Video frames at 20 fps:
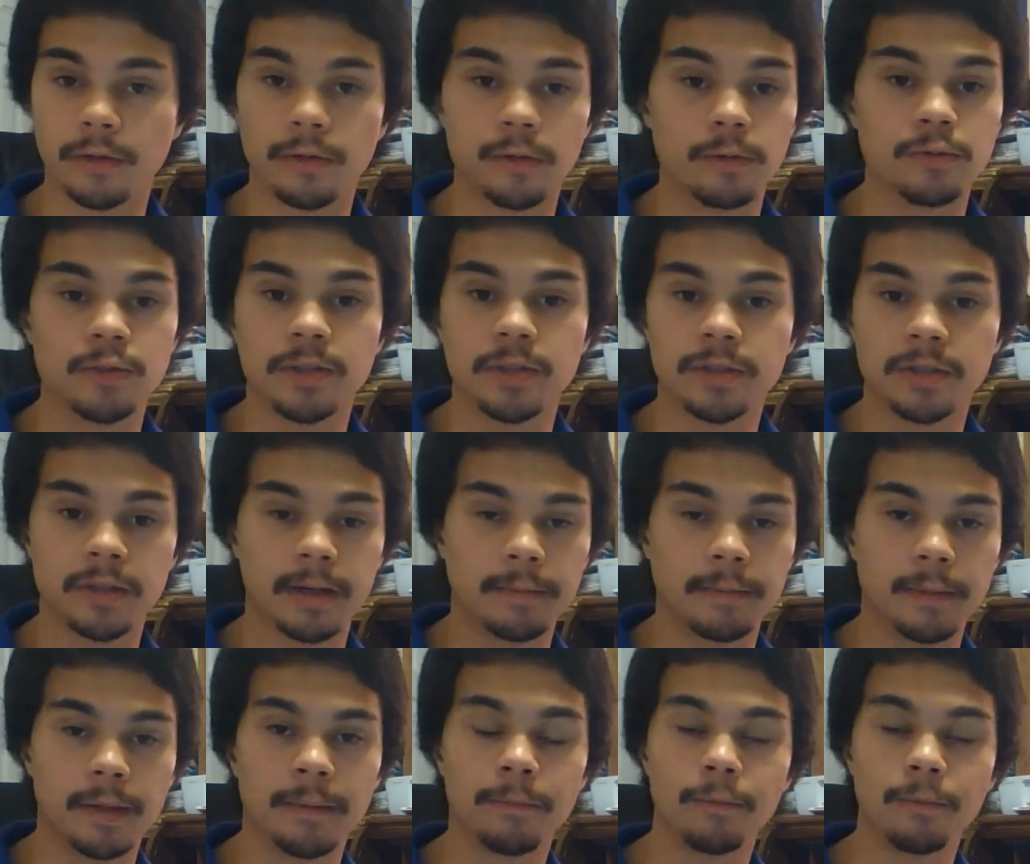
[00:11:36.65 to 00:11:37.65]
You just
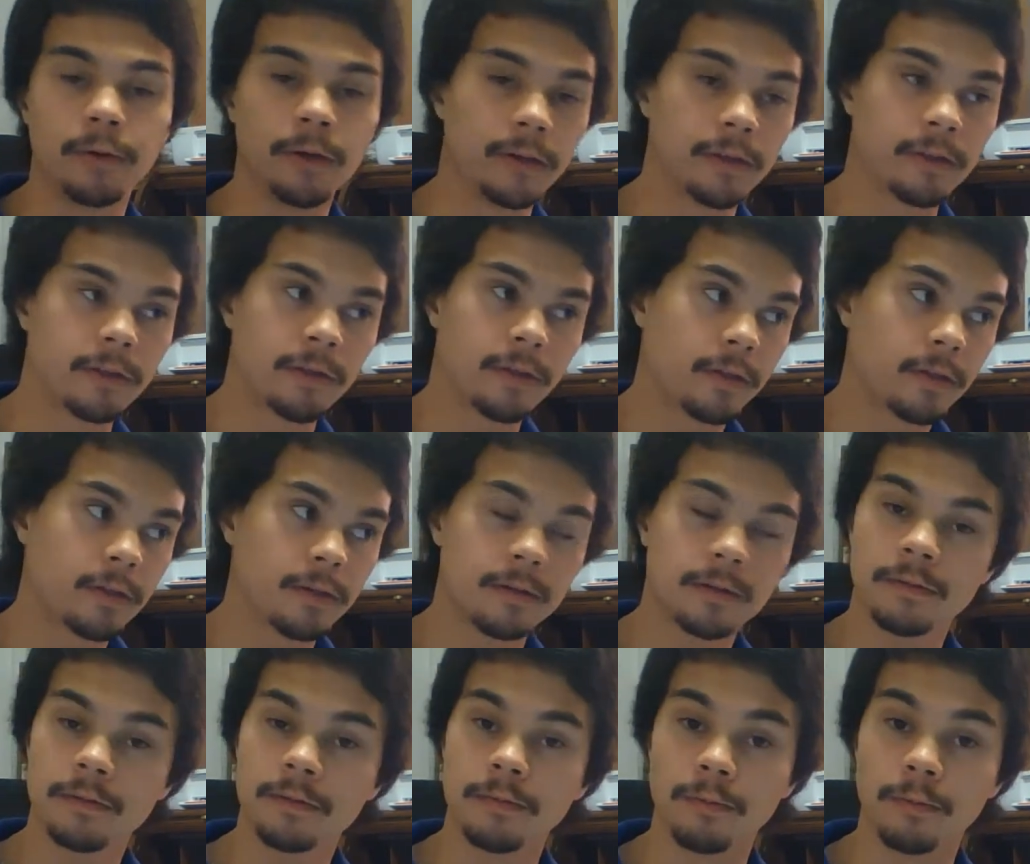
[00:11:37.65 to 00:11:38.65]
come up with
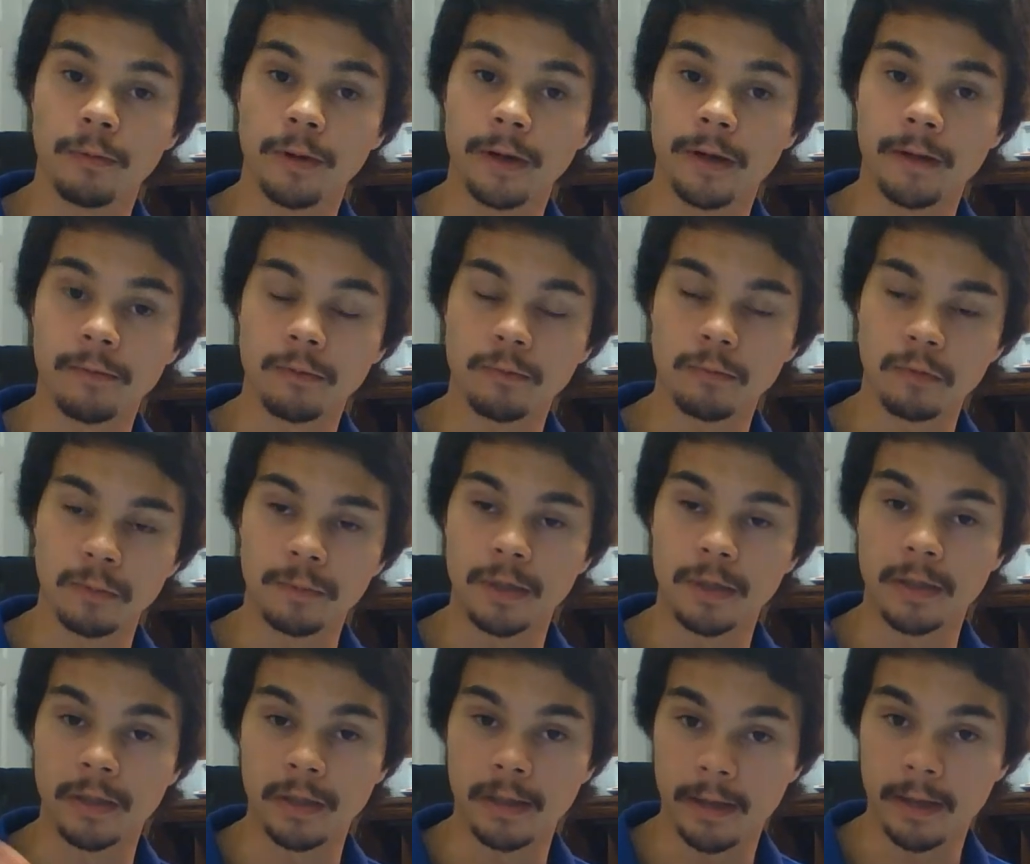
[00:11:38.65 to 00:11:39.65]
whatever would
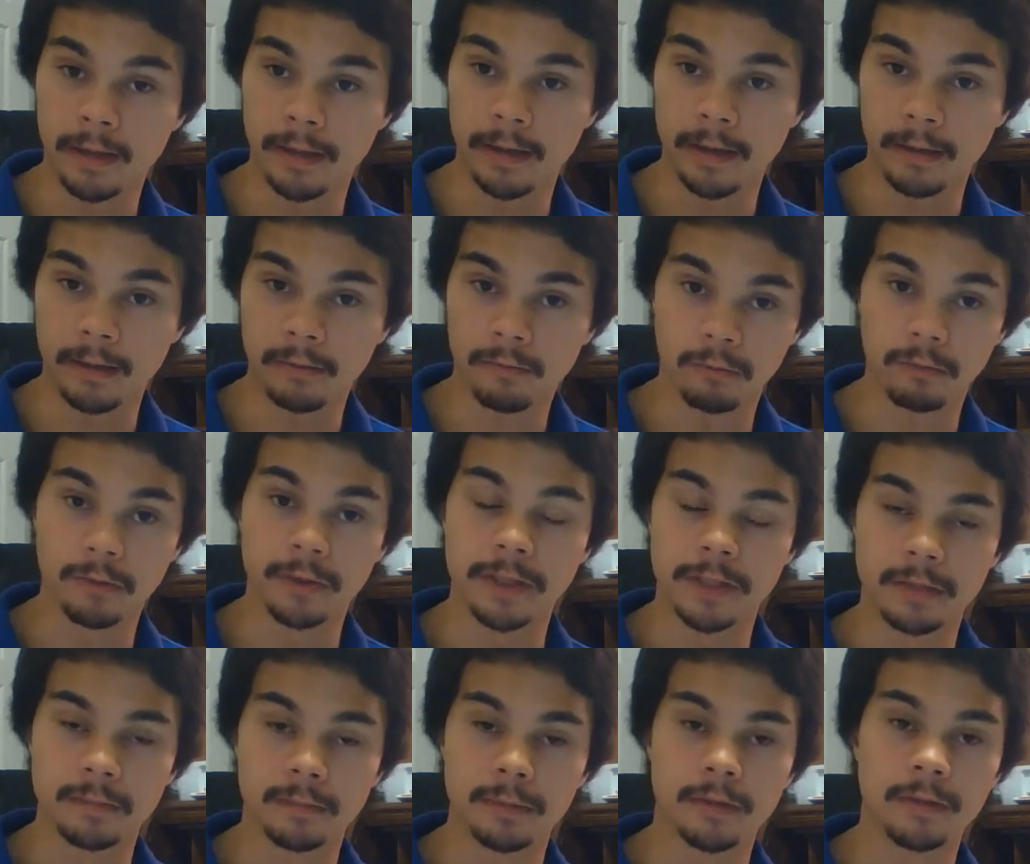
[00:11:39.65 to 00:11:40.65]
be a
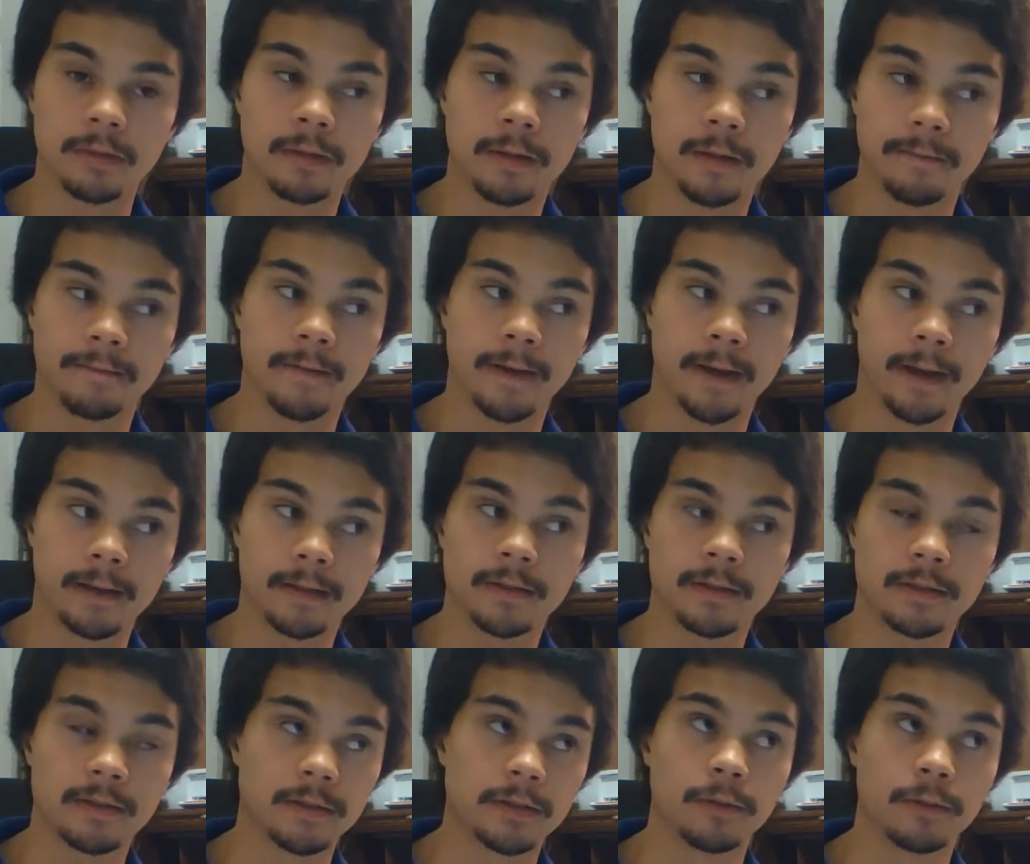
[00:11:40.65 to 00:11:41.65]
reasonable effect.
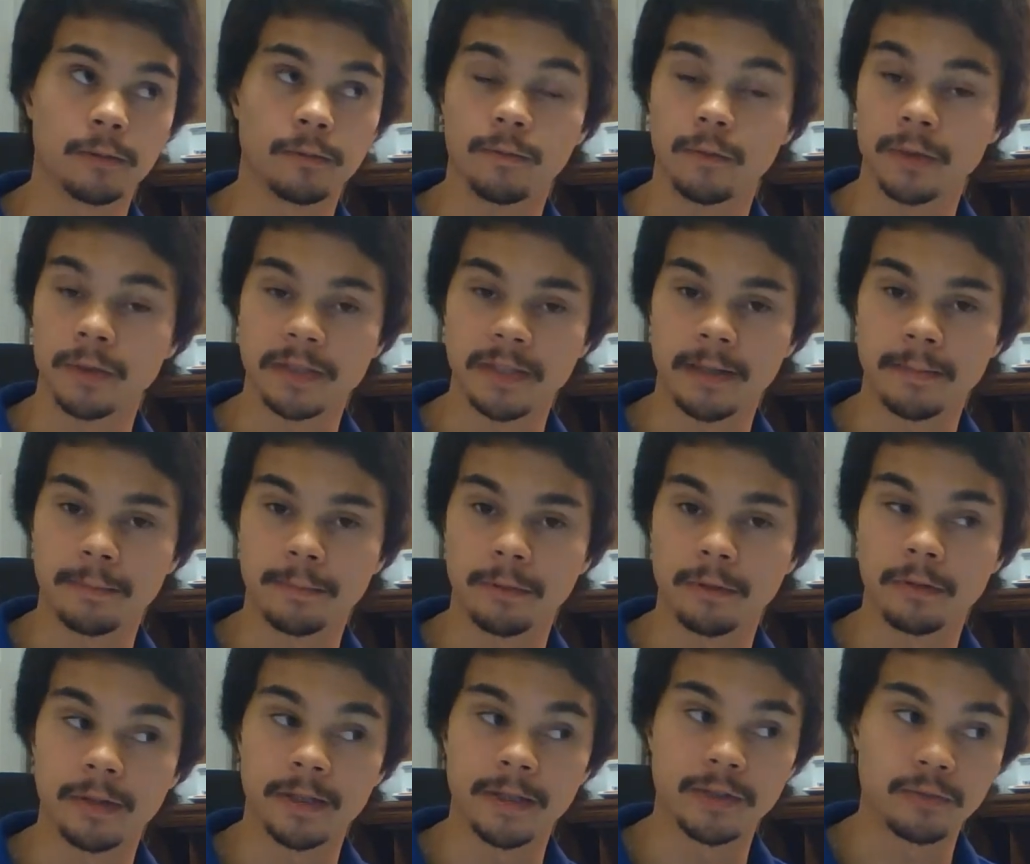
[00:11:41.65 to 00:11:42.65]
So for
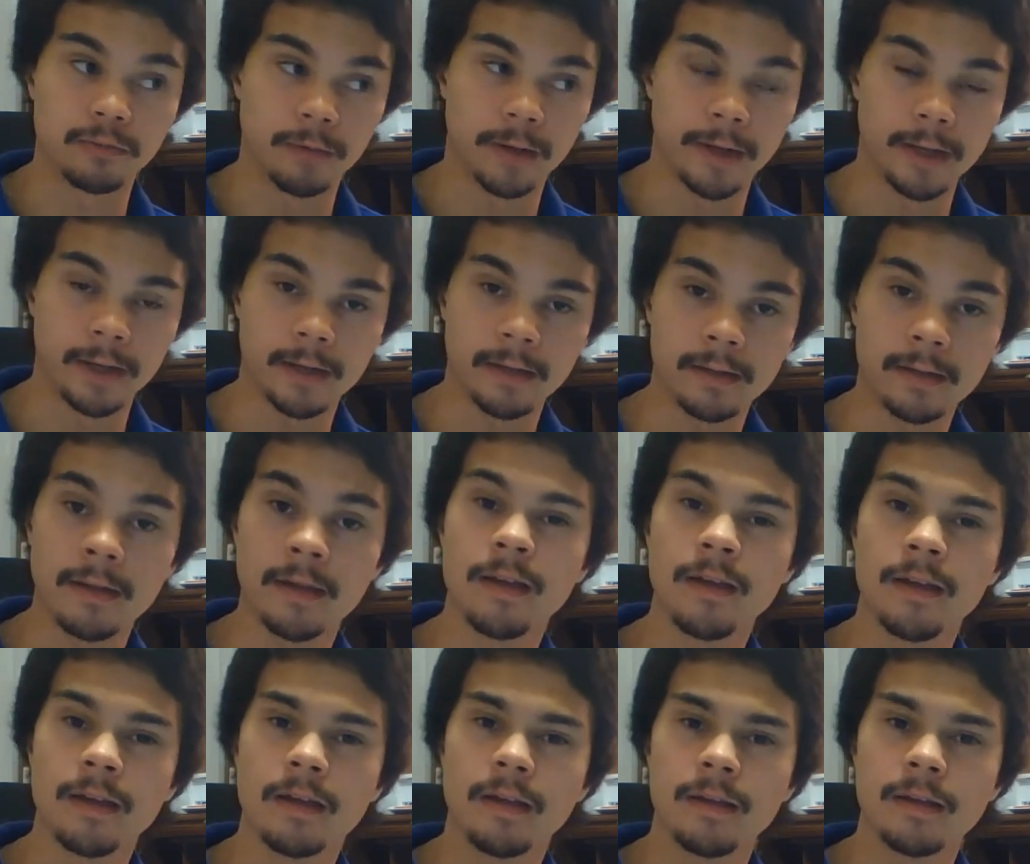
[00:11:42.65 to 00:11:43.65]
example, it's raining
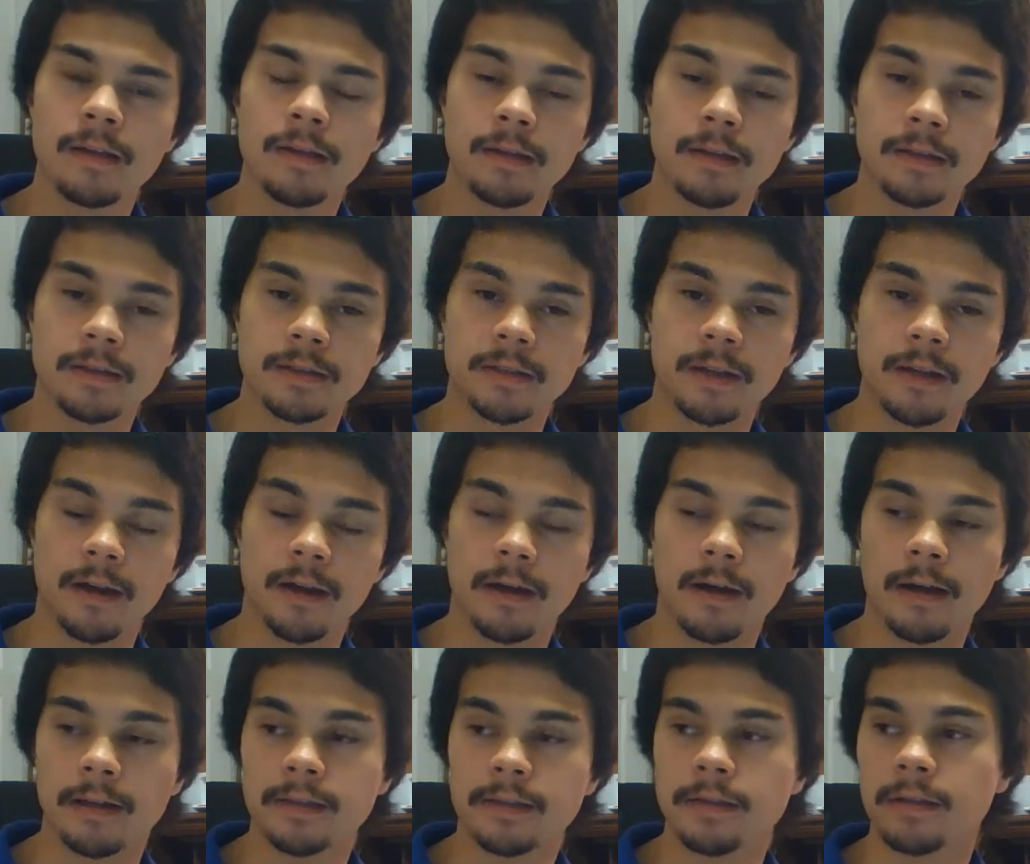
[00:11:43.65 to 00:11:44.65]
is the
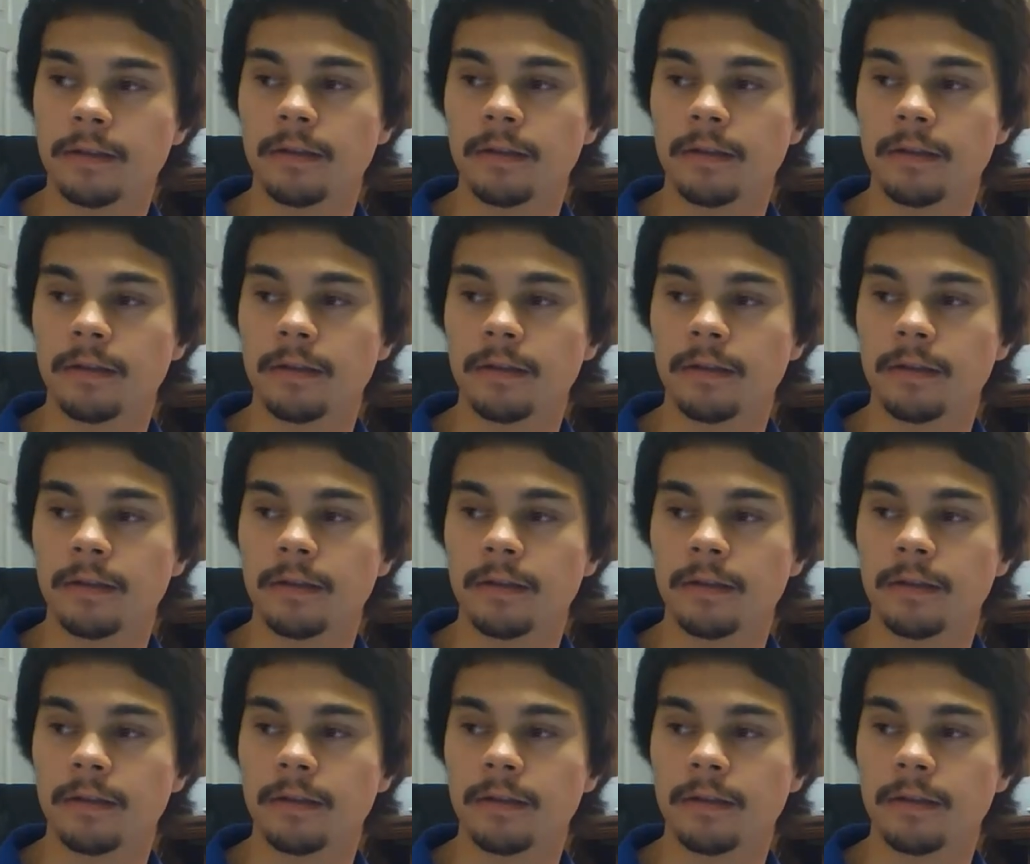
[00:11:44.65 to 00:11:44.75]
cause.